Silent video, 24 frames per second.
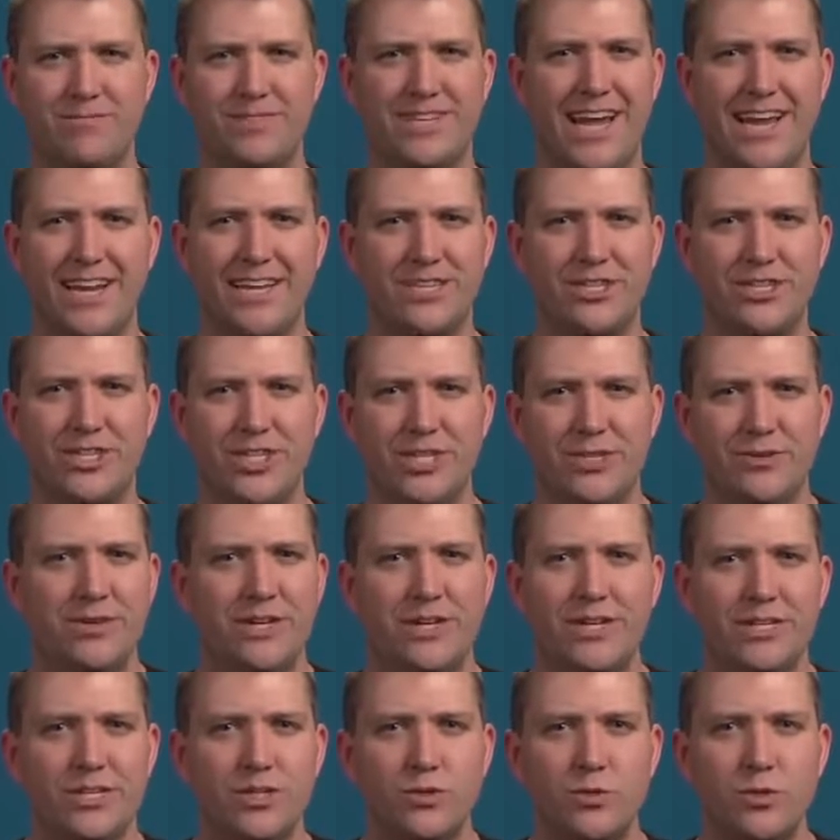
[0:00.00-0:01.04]
getting to you.
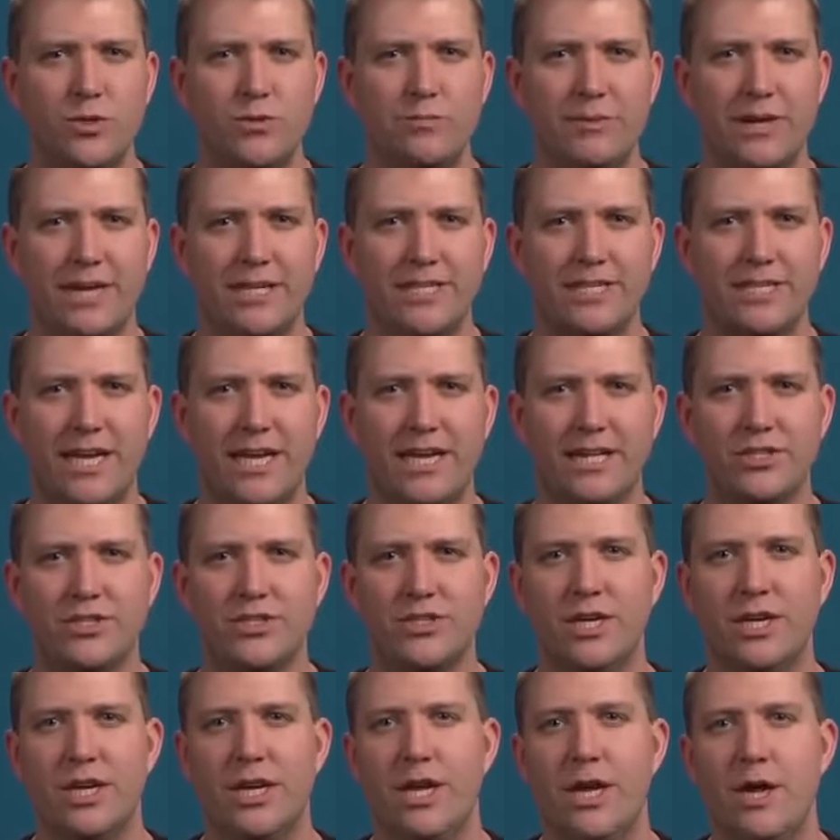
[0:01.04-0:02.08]
It just wouldn't make sense.